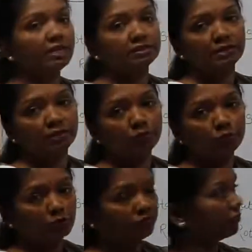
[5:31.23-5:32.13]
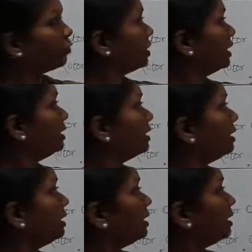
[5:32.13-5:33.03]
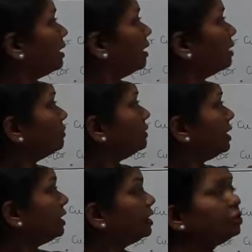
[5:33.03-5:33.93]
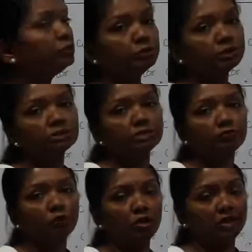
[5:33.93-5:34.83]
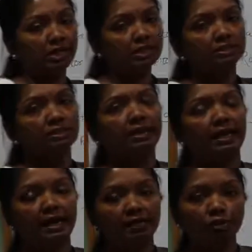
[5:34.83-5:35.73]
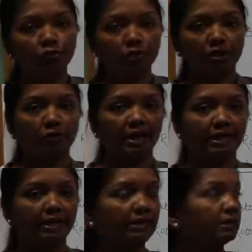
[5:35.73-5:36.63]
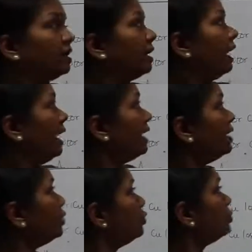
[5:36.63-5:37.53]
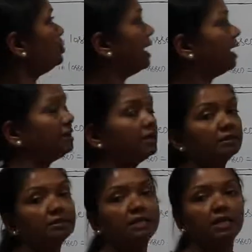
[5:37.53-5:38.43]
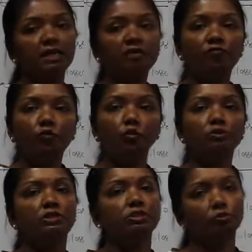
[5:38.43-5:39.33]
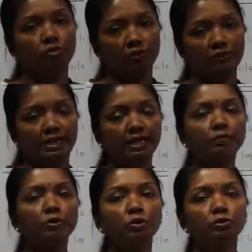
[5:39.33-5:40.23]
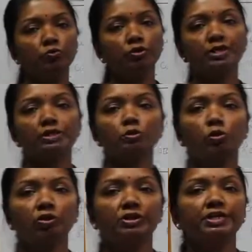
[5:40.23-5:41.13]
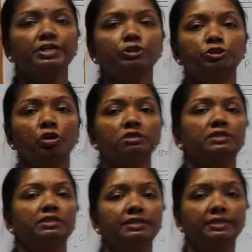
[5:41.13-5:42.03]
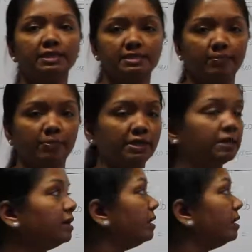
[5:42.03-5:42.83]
at the input of rotor, it induces the voltage at the rotor winding, and due to that the current flows in the rotor winding, because rotor is already a short circuited assembly.